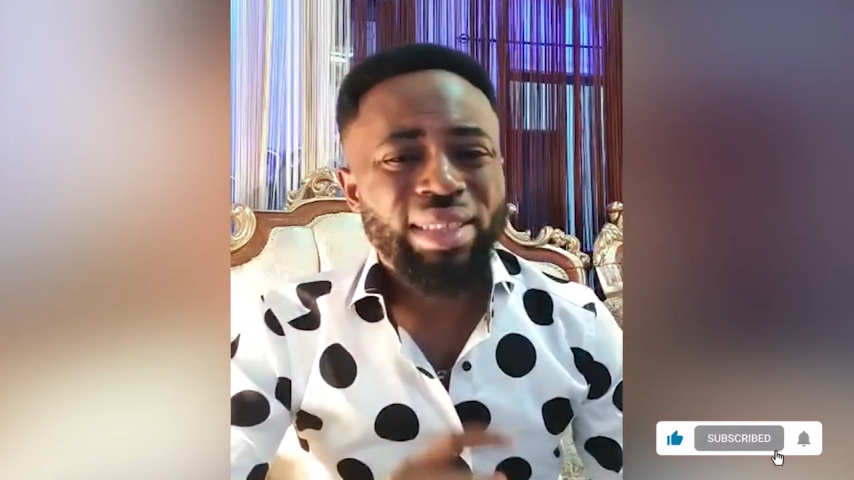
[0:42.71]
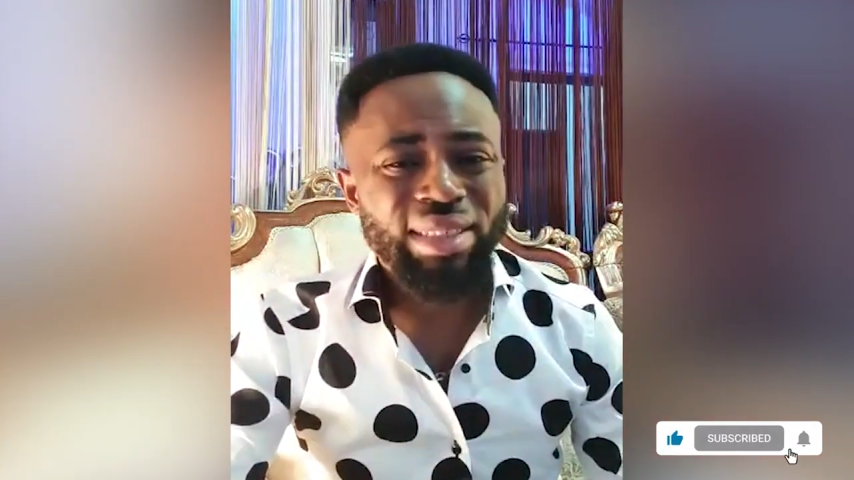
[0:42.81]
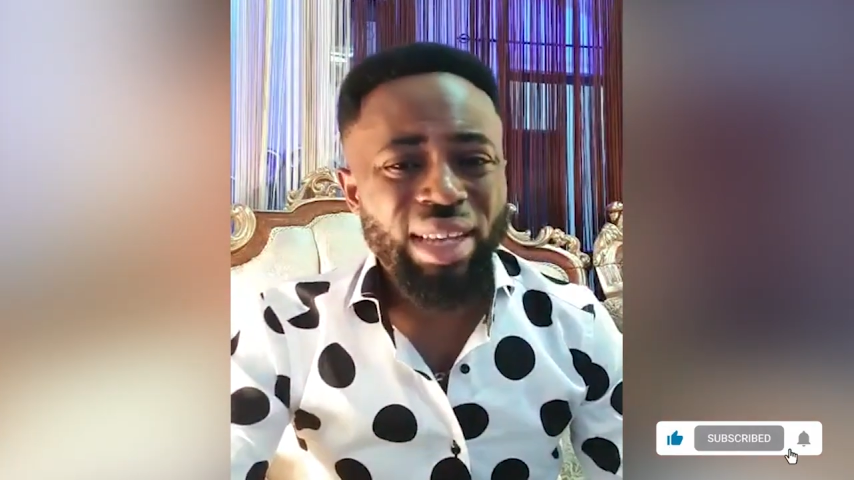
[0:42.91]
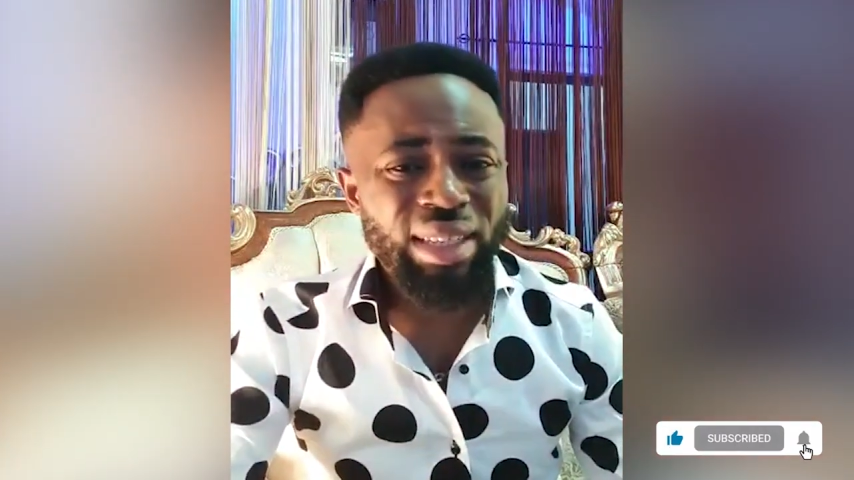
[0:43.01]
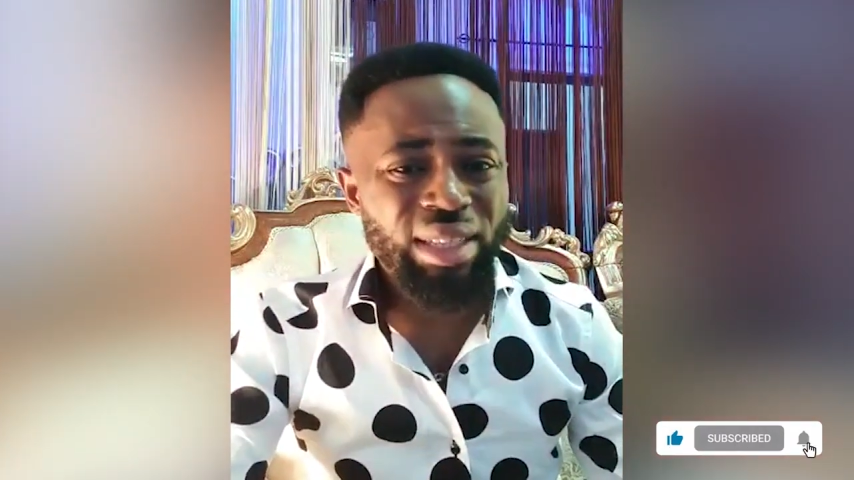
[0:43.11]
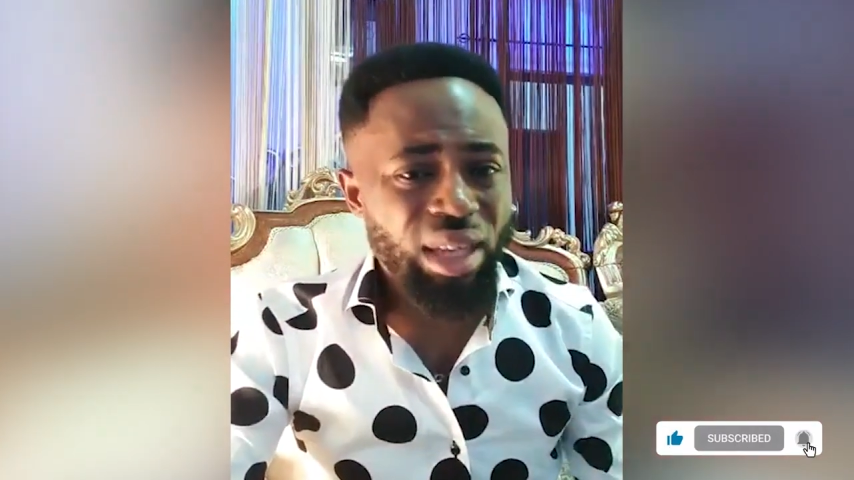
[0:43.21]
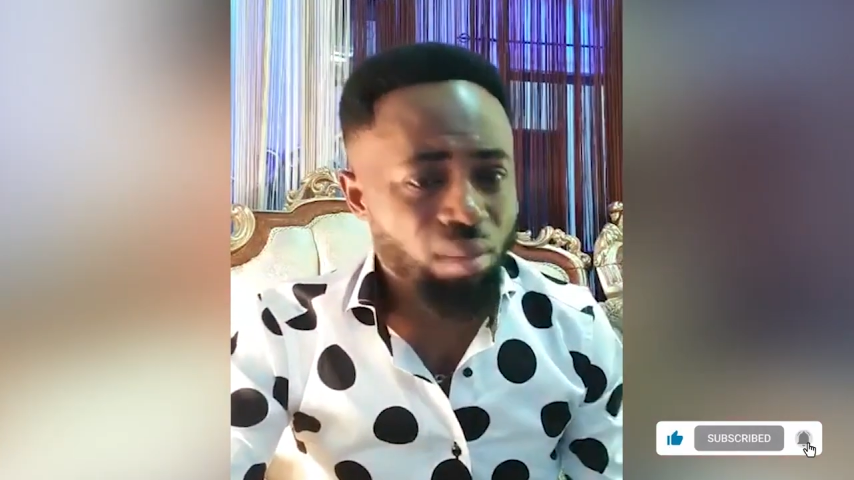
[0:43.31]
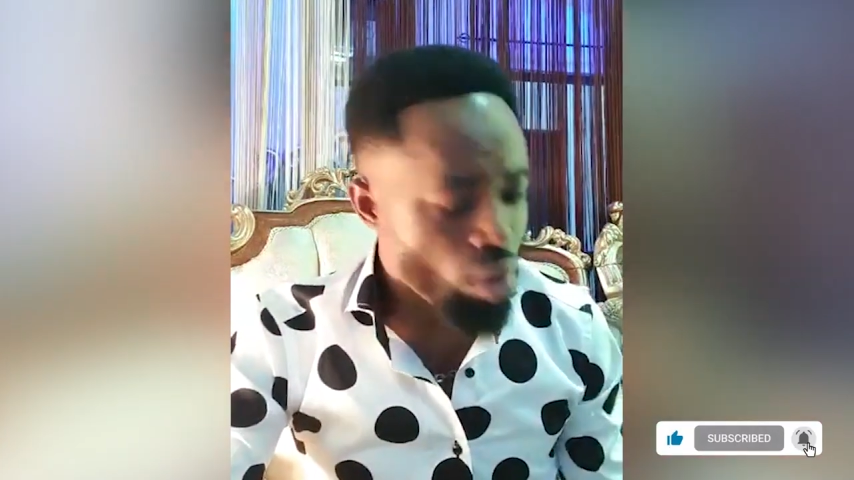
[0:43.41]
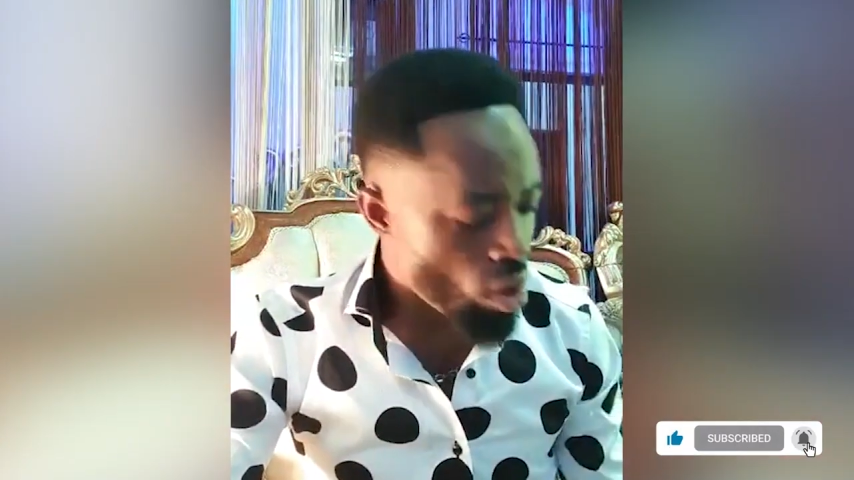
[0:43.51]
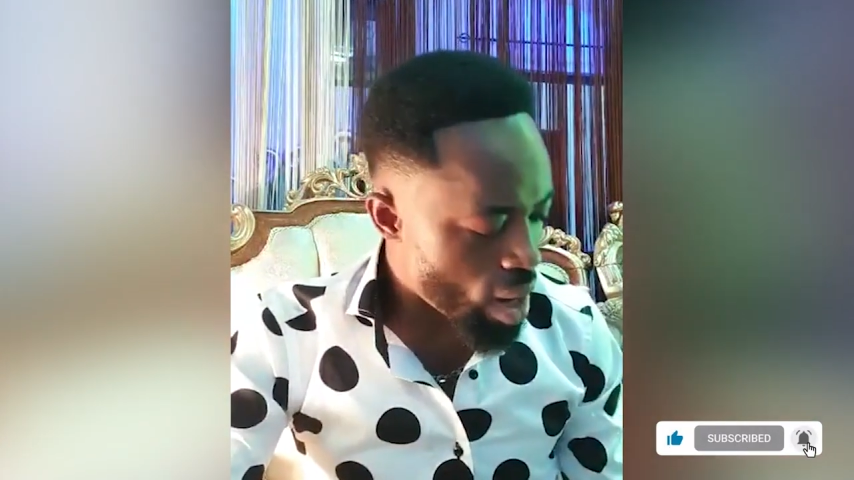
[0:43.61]
Sunday
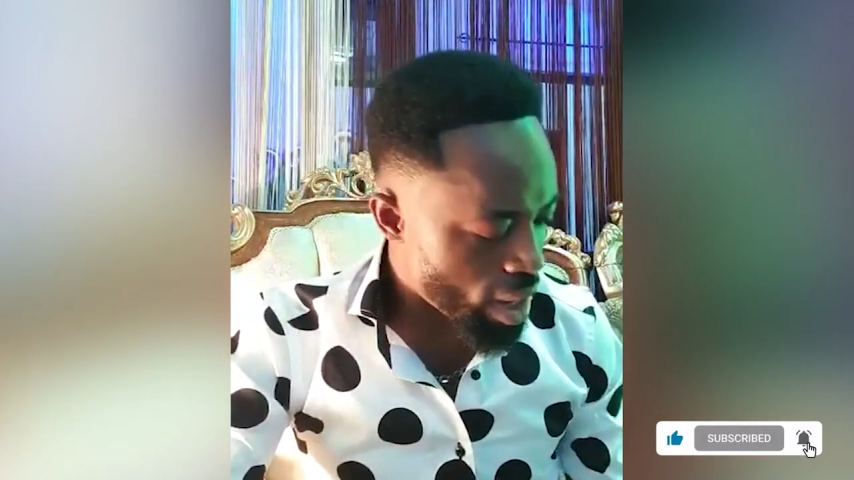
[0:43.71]
bonwa.